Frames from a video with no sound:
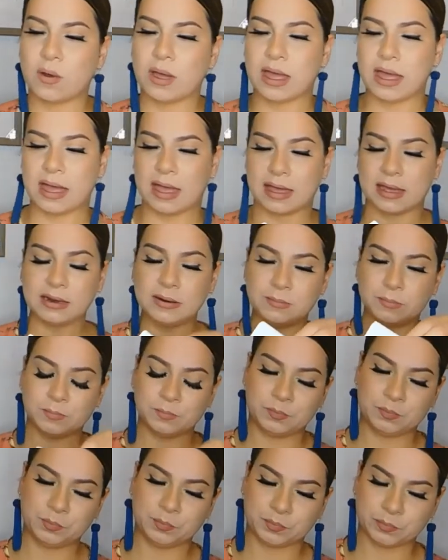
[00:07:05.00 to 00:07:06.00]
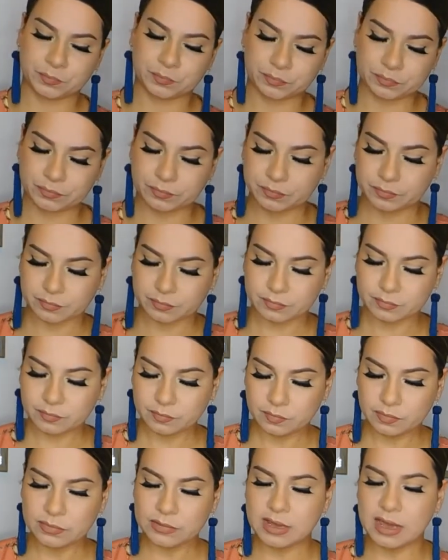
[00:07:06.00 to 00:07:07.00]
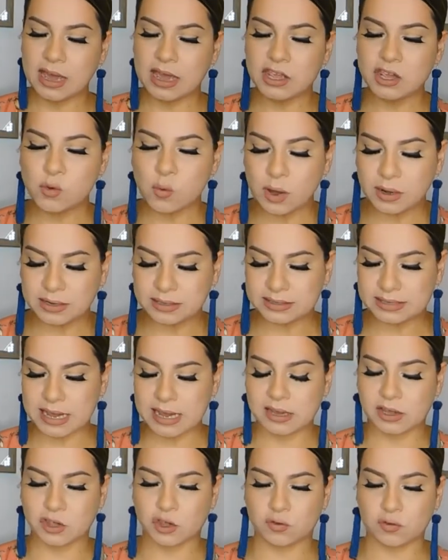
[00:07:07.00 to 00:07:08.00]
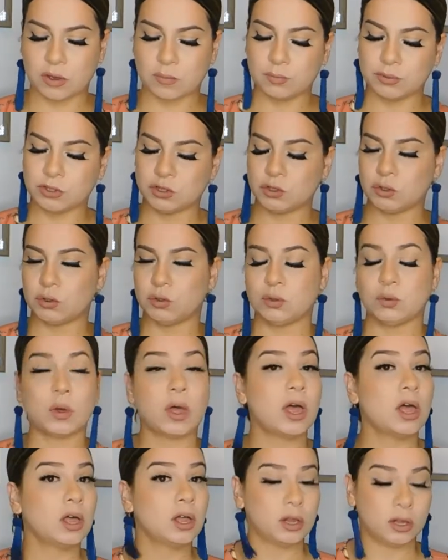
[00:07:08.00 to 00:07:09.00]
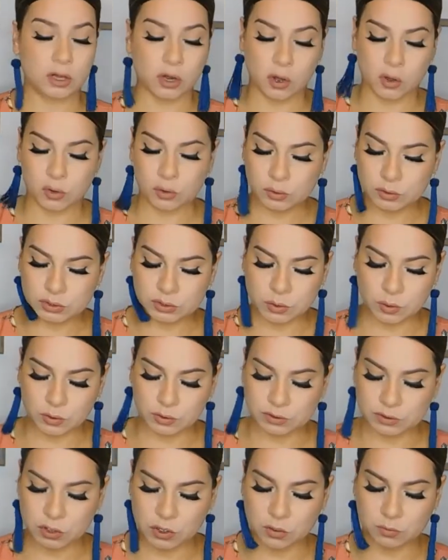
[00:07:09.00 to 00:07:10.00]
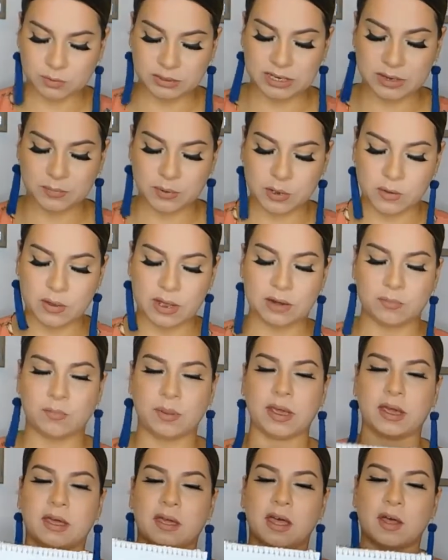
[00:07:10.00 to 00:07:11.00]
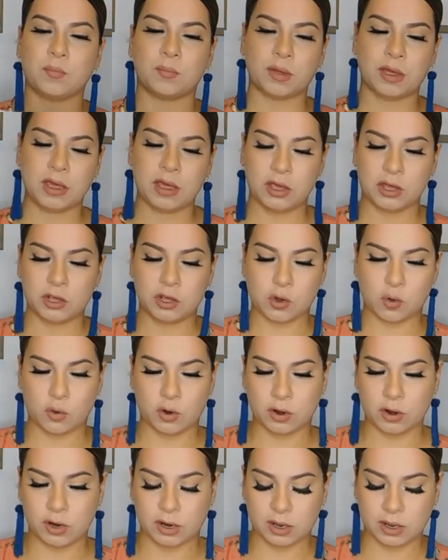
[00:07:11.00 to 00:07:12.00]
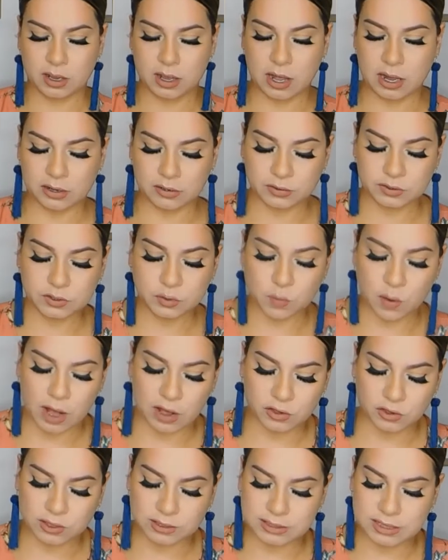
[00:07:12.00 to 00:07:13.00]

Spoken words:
ahead and you want to take a trip to Lowe's or to Home Depot and pick up your color swatches.